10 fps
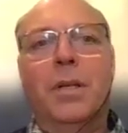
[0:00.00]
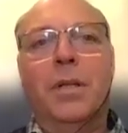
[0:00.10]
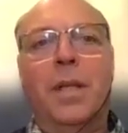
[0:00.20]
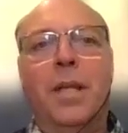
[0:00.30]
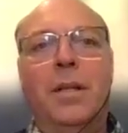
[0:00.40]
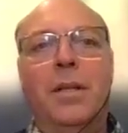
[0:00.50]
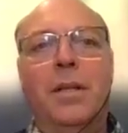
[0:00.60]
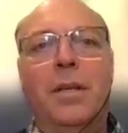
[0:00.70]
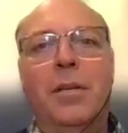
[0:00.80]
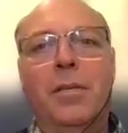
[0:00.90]
then
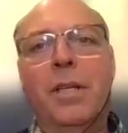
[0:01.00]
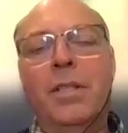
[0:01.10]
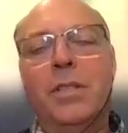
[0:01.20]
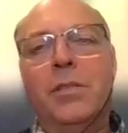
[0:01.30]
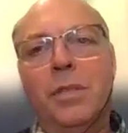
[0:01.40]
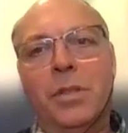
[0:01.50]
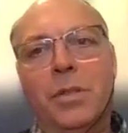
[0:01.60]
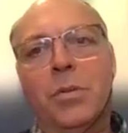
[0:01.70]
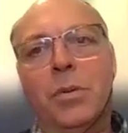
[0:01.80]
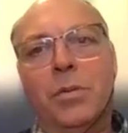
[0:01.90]
the
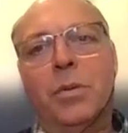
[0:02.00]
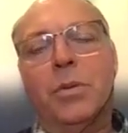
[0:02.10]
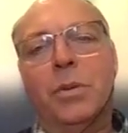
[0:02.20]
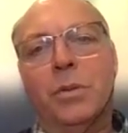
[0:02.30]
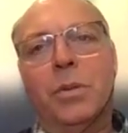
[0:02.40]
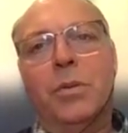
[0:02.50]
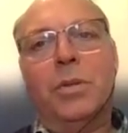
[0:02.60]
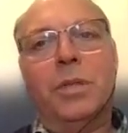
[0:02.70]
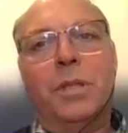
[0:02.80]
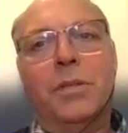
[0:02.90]
invasiveness of surgery
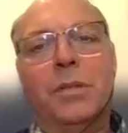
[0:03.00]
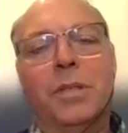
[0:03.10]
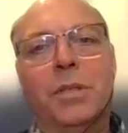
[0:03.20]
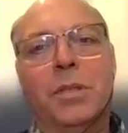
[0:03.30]
also decreases.